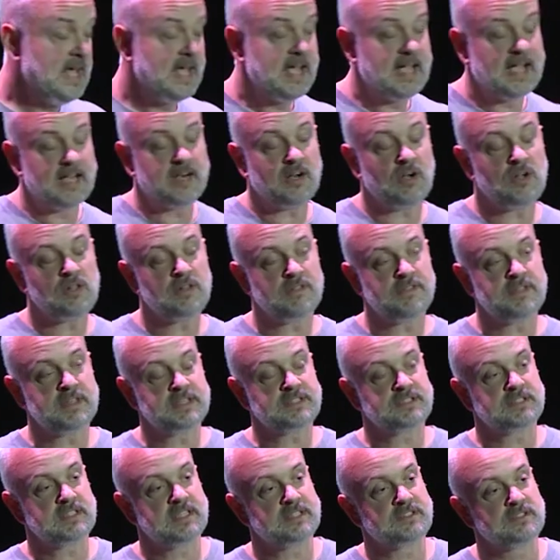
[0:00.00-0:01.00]
And all of
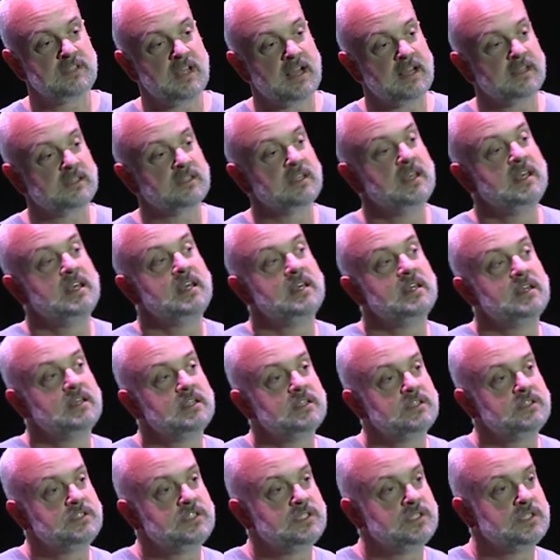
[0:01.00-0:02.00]
this is not
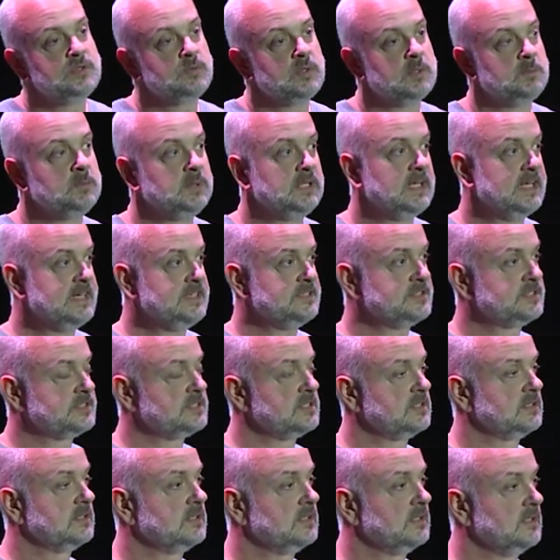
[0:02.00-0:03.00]
to
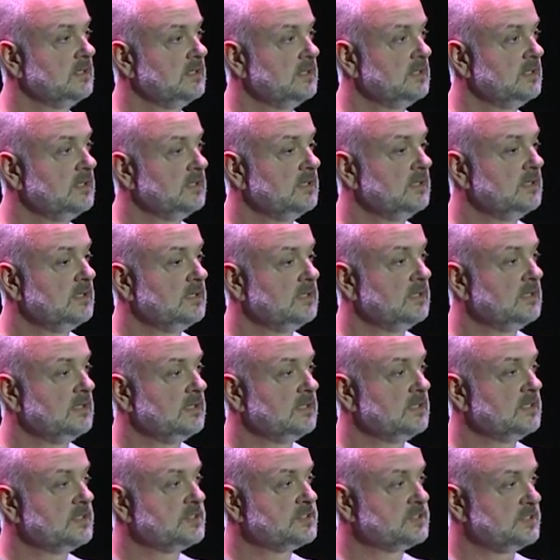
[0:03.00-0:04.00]
replace
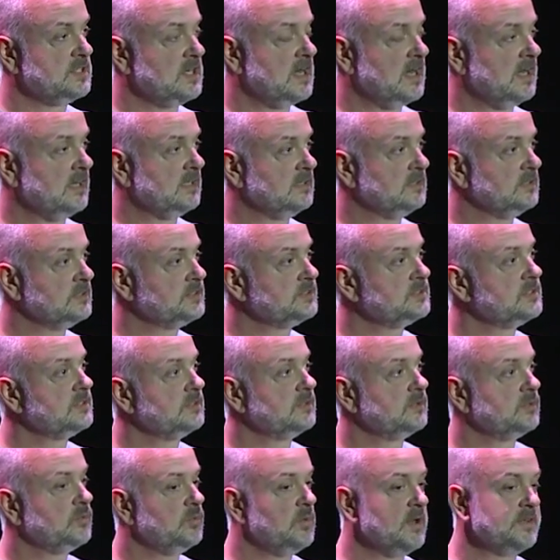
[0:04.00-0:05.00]
styles
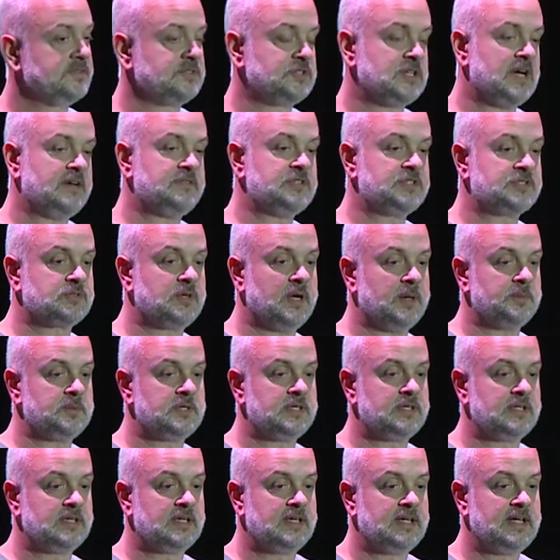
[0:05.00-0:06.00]
with JavaScript.
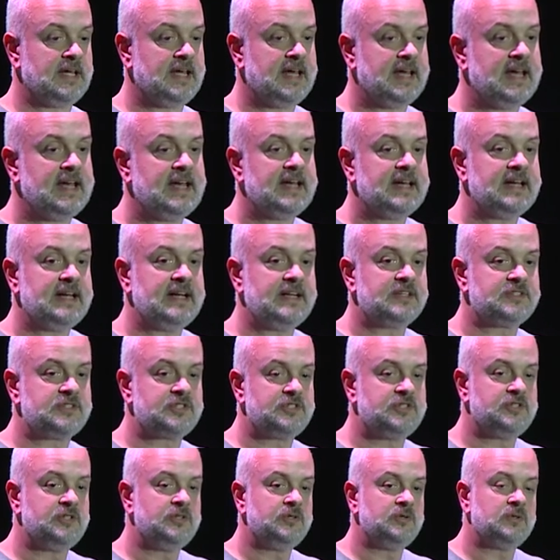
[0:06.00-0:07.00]
It's
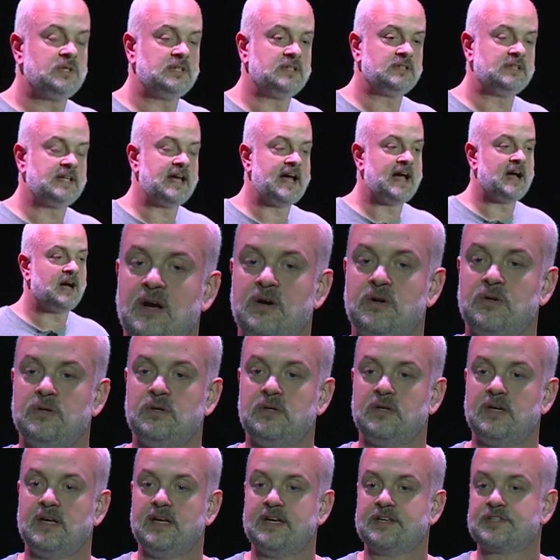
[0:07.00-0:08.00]
to
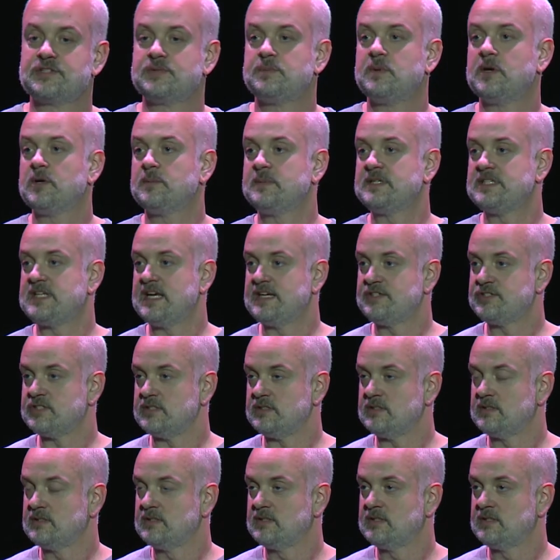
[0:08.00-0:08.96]
allow experimentation